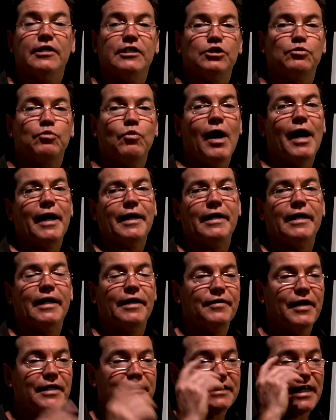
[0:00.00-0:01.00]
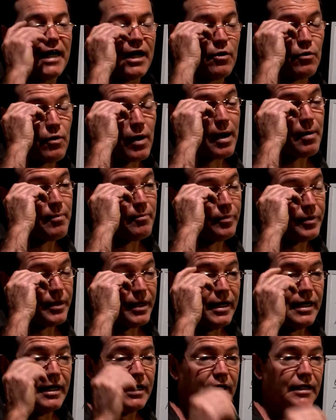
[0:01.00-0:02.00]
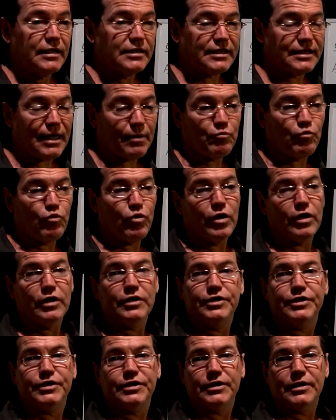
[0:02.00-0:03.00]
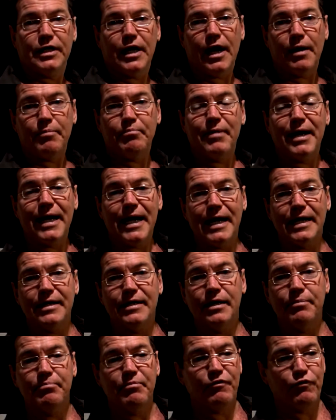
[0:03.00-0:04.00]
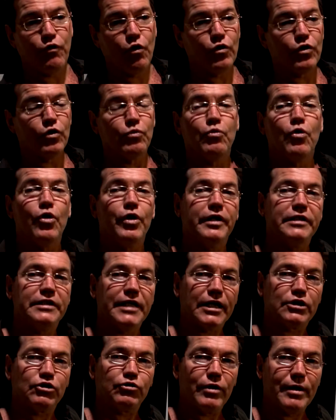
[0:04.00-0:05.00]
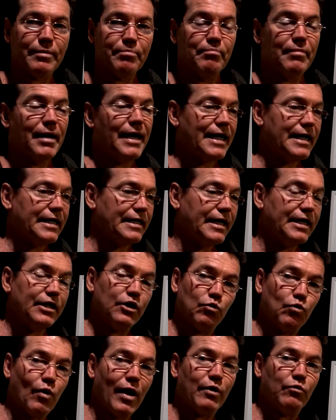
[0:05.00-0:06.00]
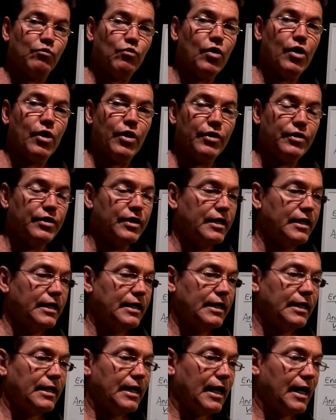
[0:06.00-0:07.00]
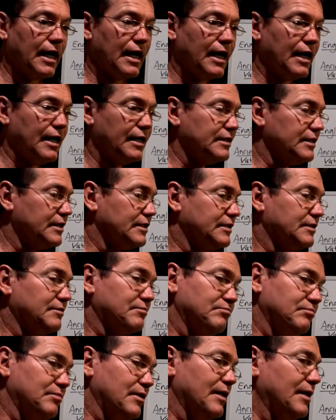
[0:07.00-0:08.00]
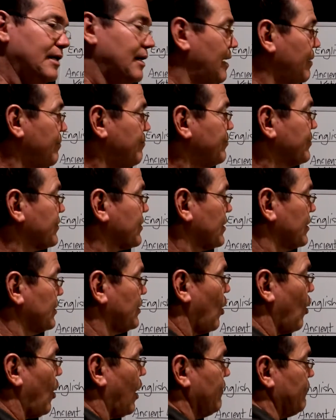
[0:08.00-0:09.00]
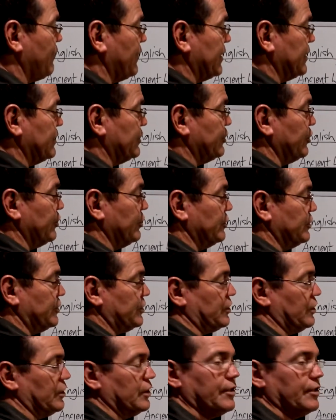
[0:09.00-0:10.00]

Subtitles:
as one. And that's how some words are made before the word is actually made into one word. The hyphen is used